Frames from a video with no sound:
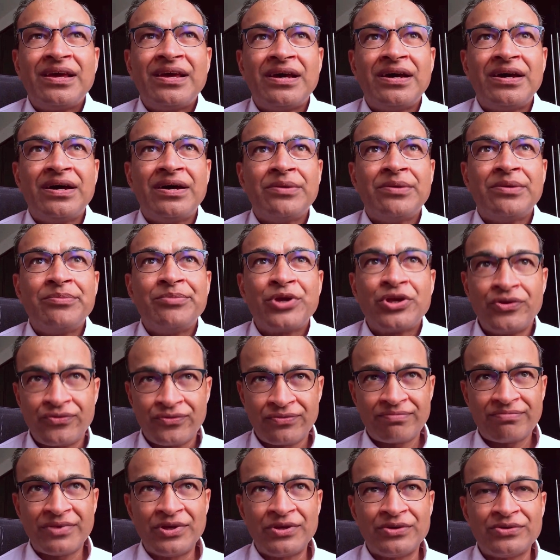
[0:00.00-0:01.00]

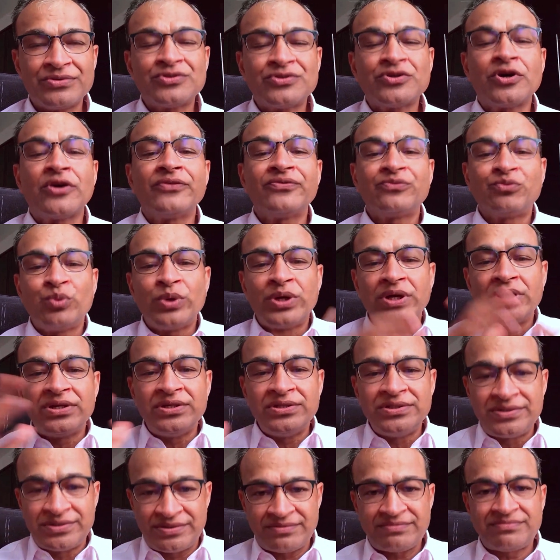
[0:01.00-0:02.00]
because software
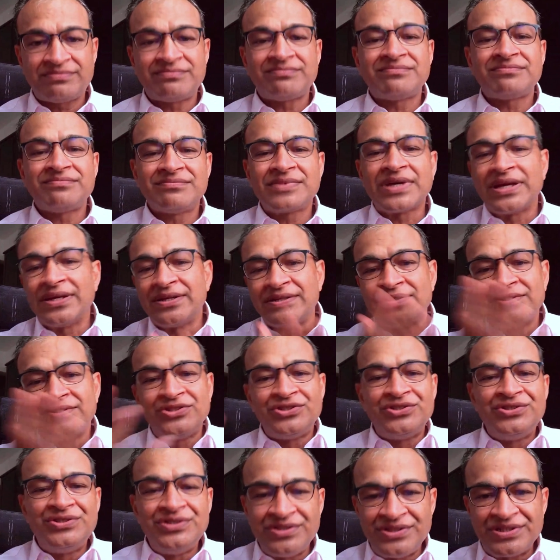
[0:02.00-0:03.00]
is kind
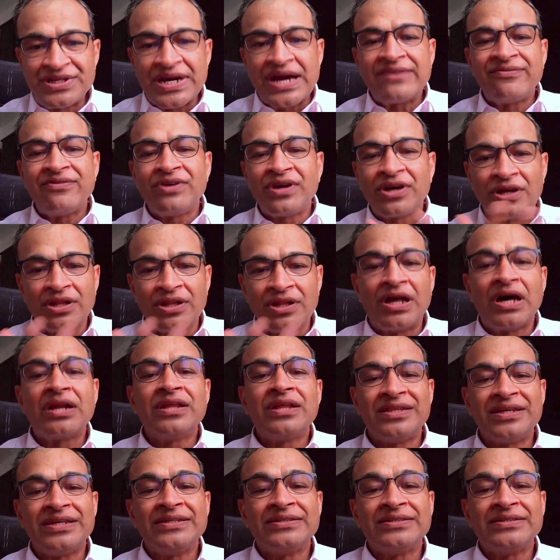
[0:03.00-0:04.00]
of driving a lot
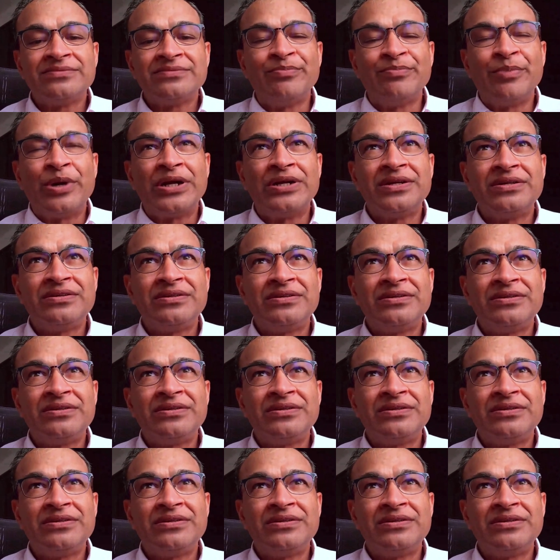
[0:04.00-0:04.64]
of things, but